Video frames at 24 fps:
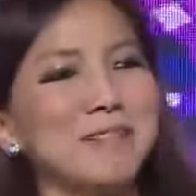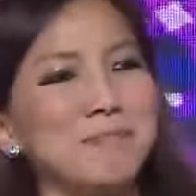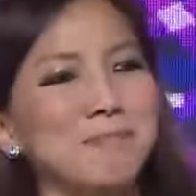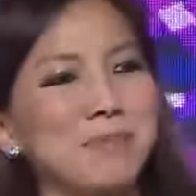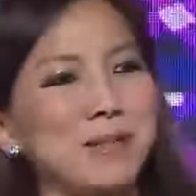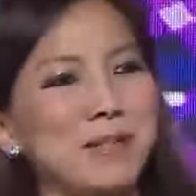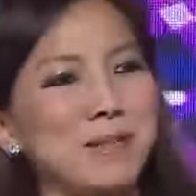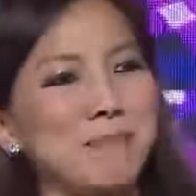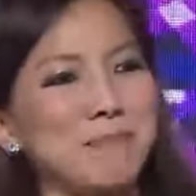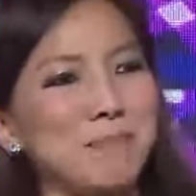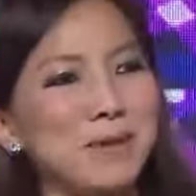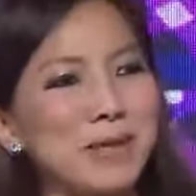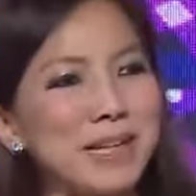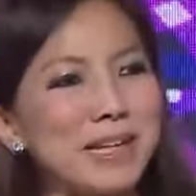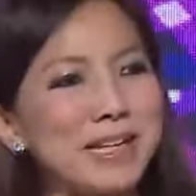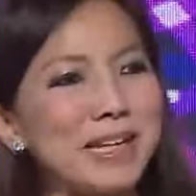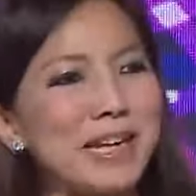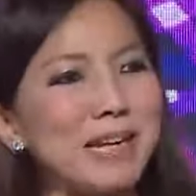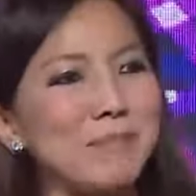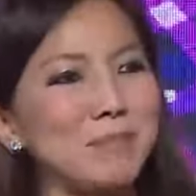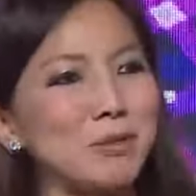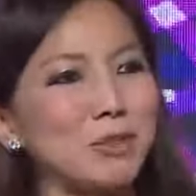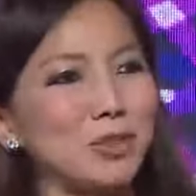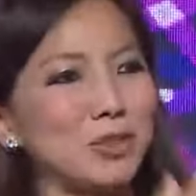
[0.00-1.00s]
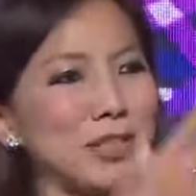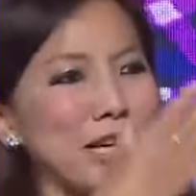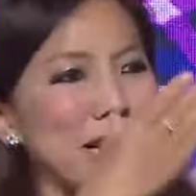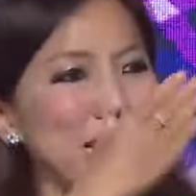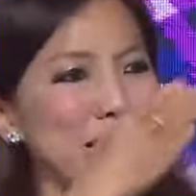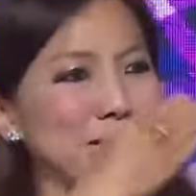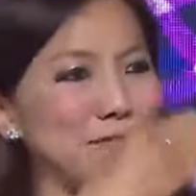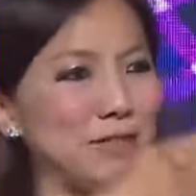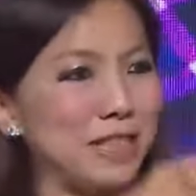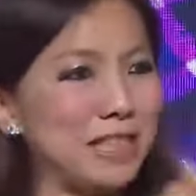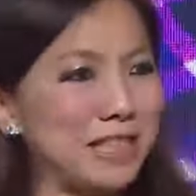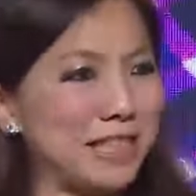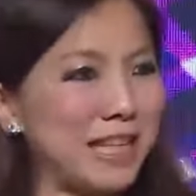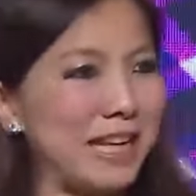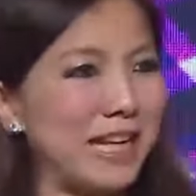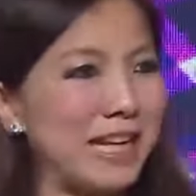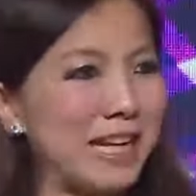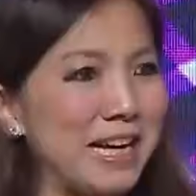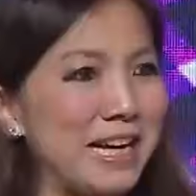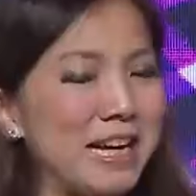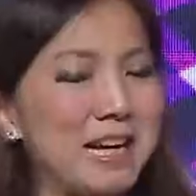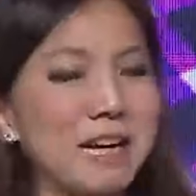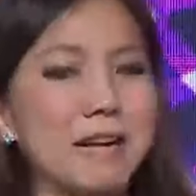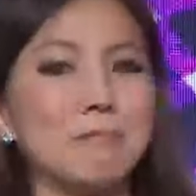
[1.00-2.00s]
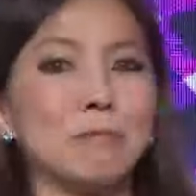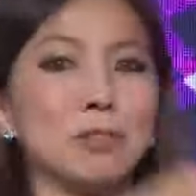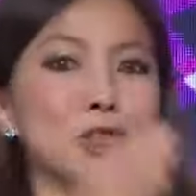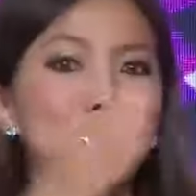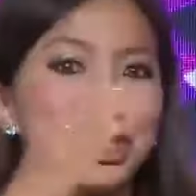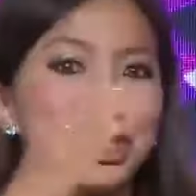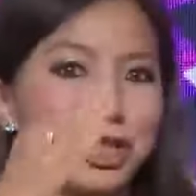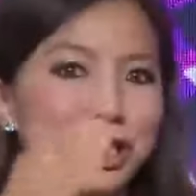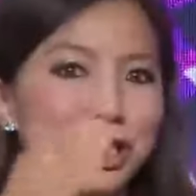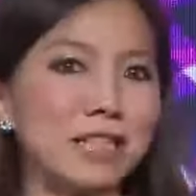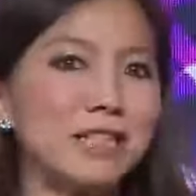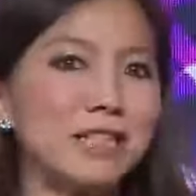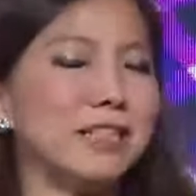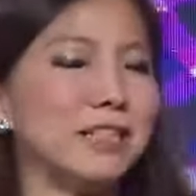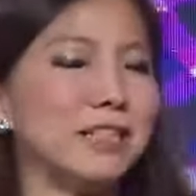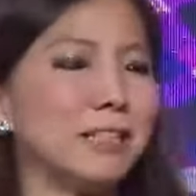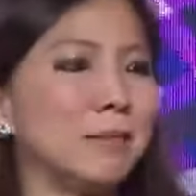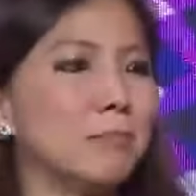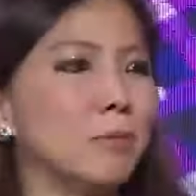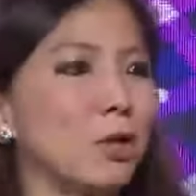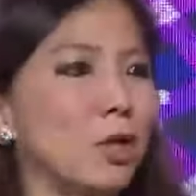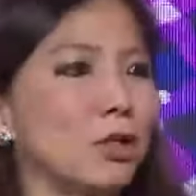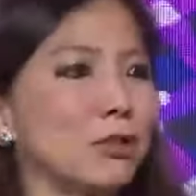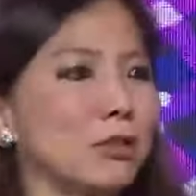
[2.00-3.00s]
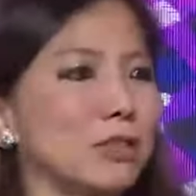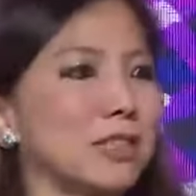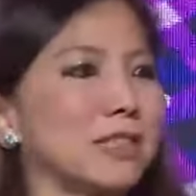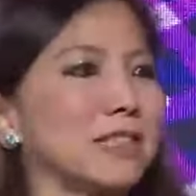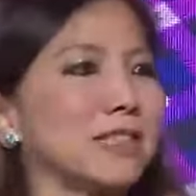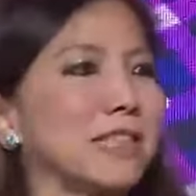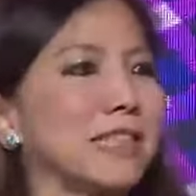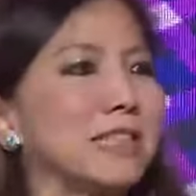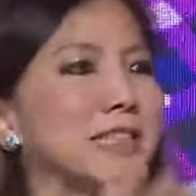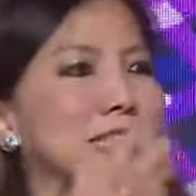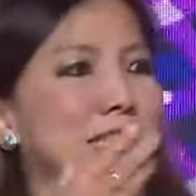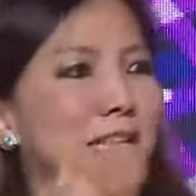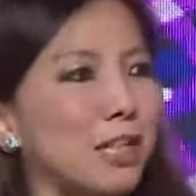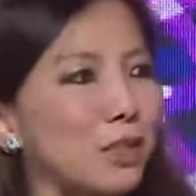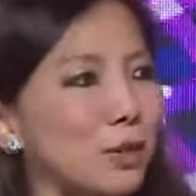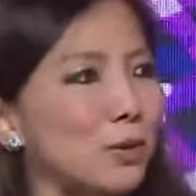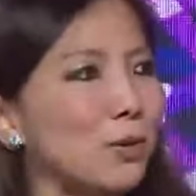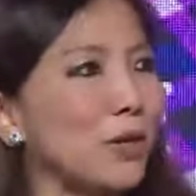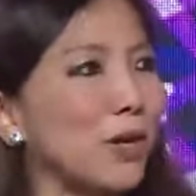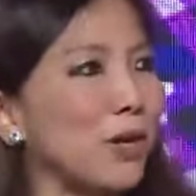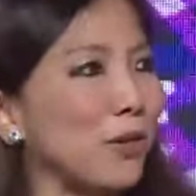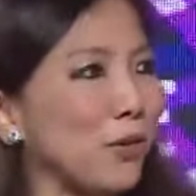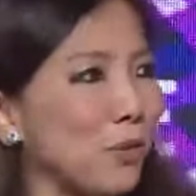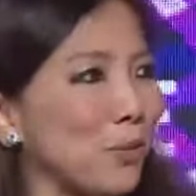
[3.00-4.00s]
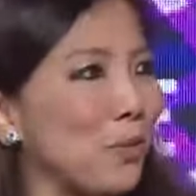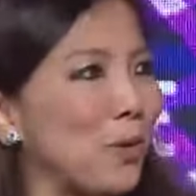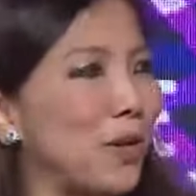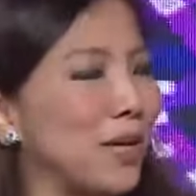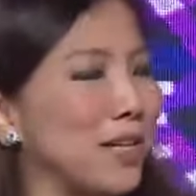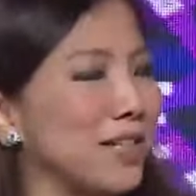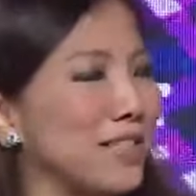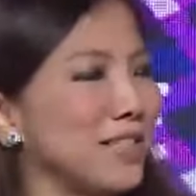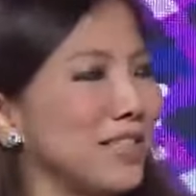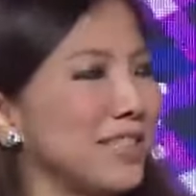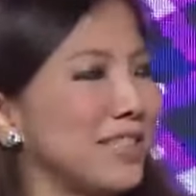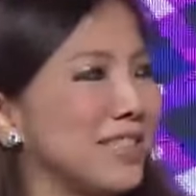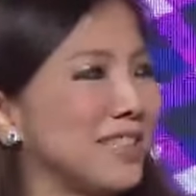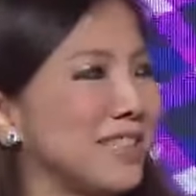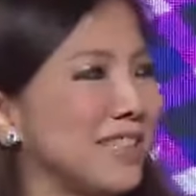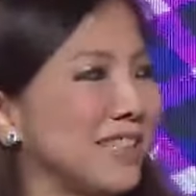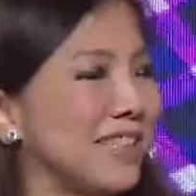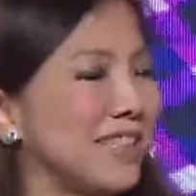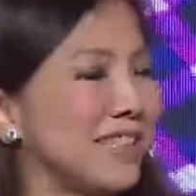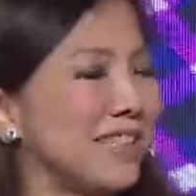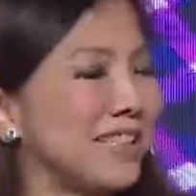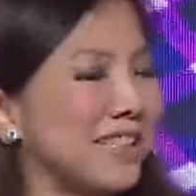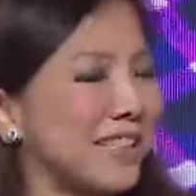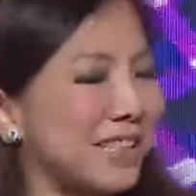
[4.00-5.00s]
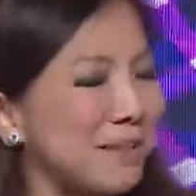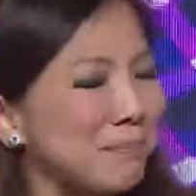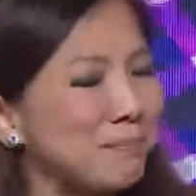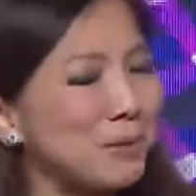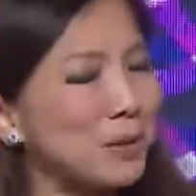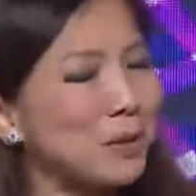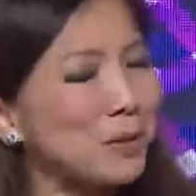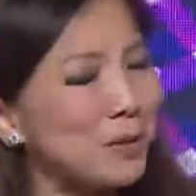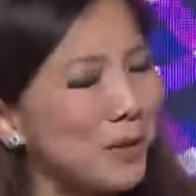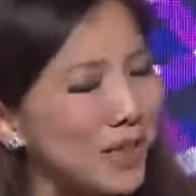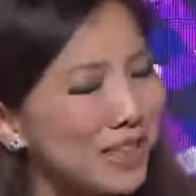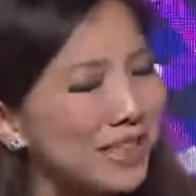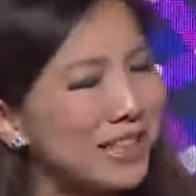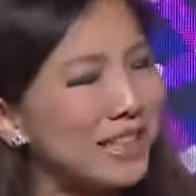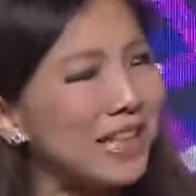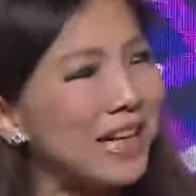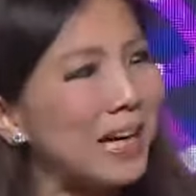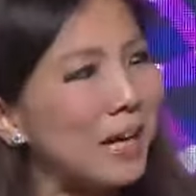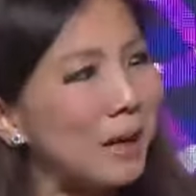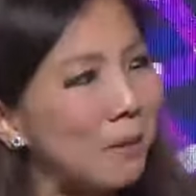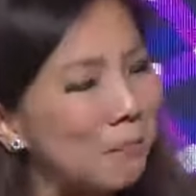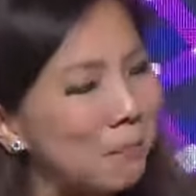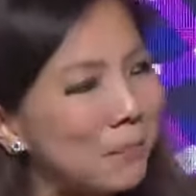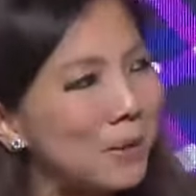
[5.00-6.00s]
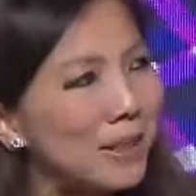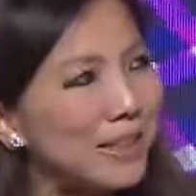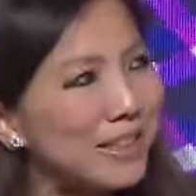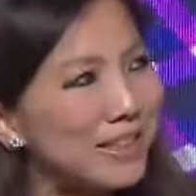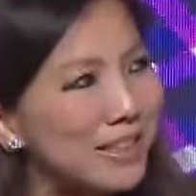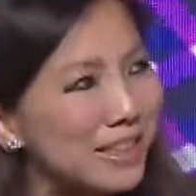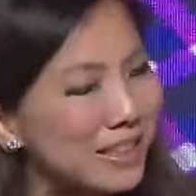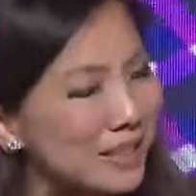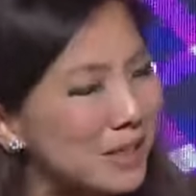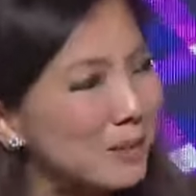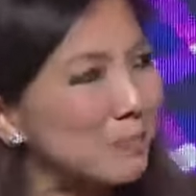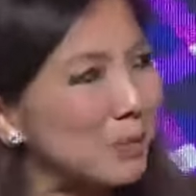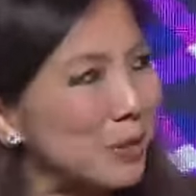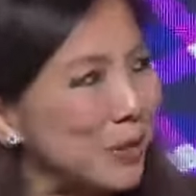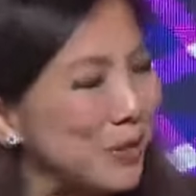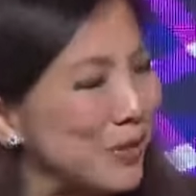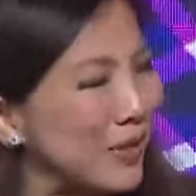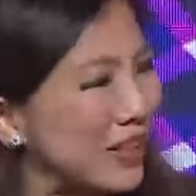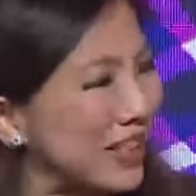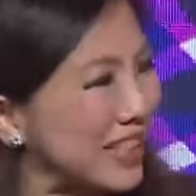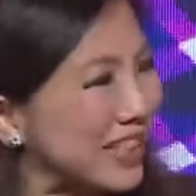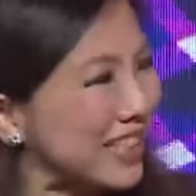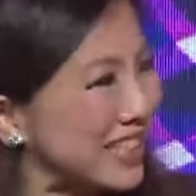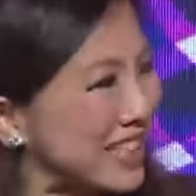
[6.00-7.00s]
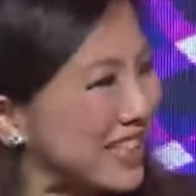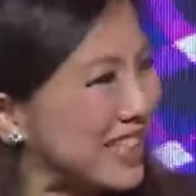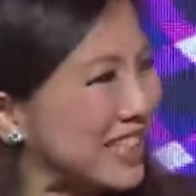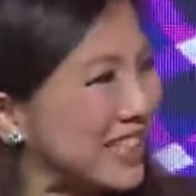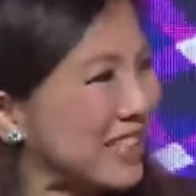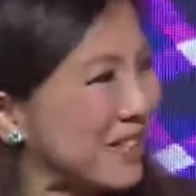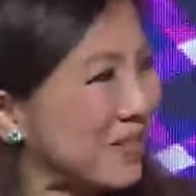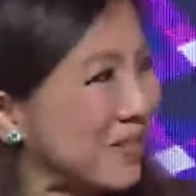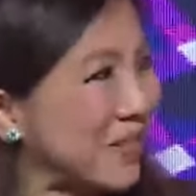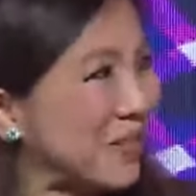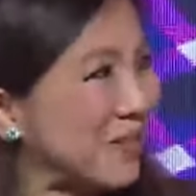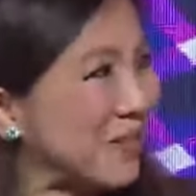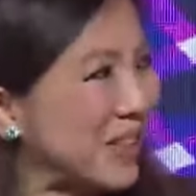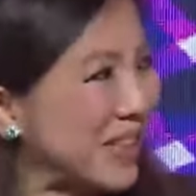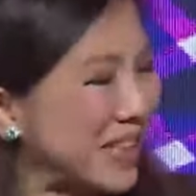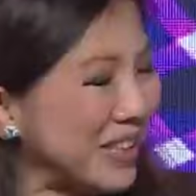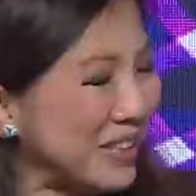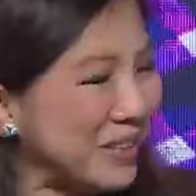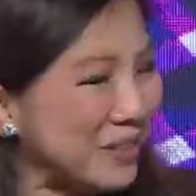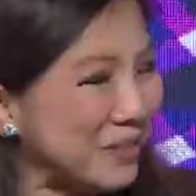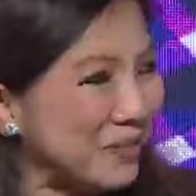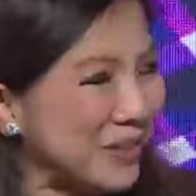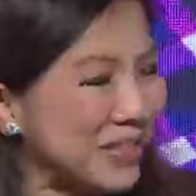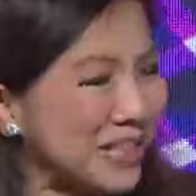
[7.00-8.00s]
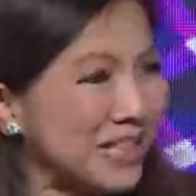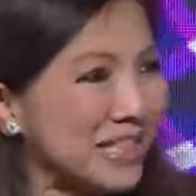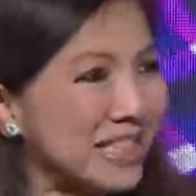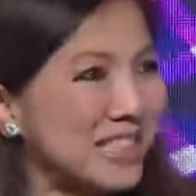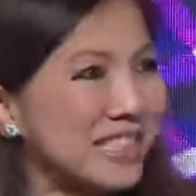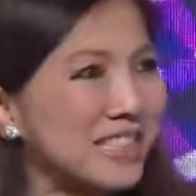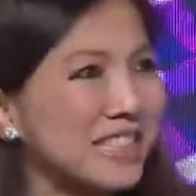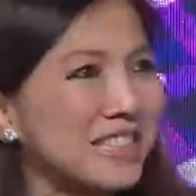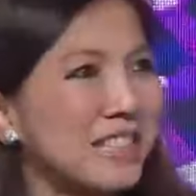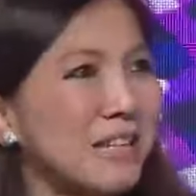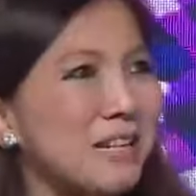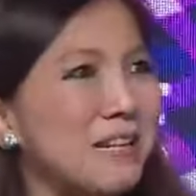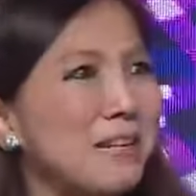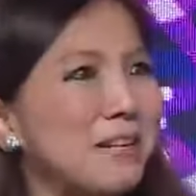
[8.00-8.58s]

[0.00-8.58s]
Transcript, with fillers: But being able to have these A I machine learning models then tell you otherwise can be quite a humbling experience for many of us.